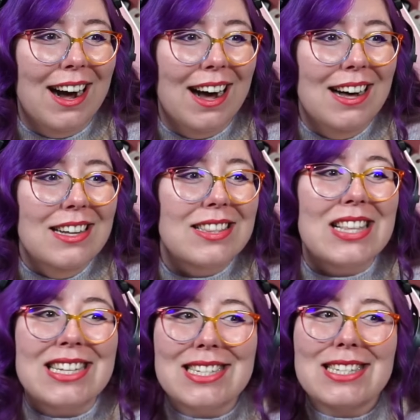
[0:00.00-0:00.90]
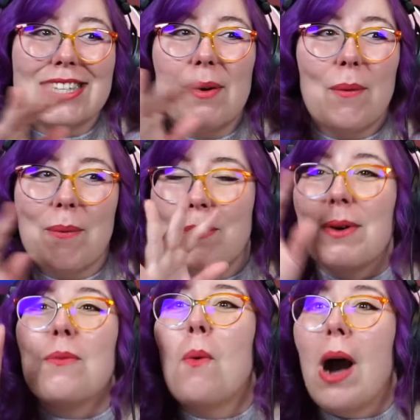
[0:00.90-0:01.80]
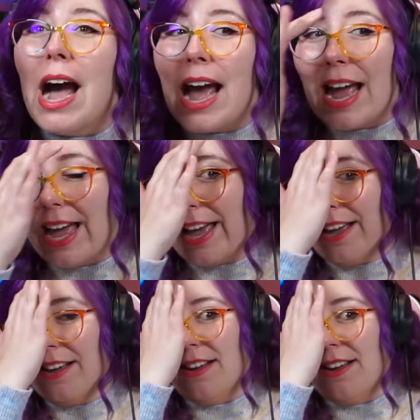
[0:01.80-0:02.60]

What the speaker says: This is the... Why?